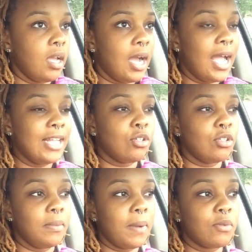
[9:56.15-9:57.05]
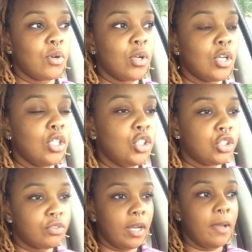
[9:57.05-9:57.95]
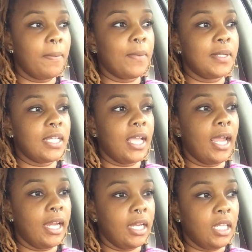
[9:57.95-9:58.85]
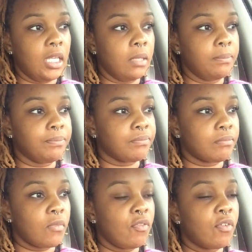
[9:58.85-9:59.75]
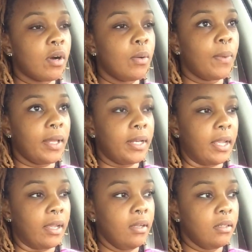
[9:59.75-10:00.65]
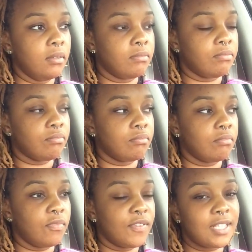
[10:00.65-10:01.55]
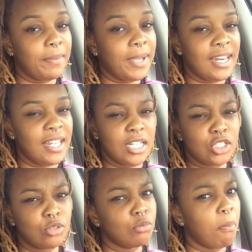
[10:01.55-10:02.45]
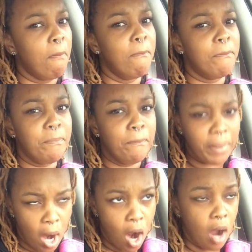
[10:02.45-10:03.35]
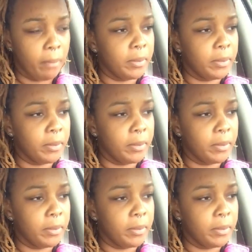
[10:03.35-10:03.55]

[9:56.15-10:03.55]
I had told them I was going on a trip. I went to Haiti for a wedding. first time I hated that shit. Oh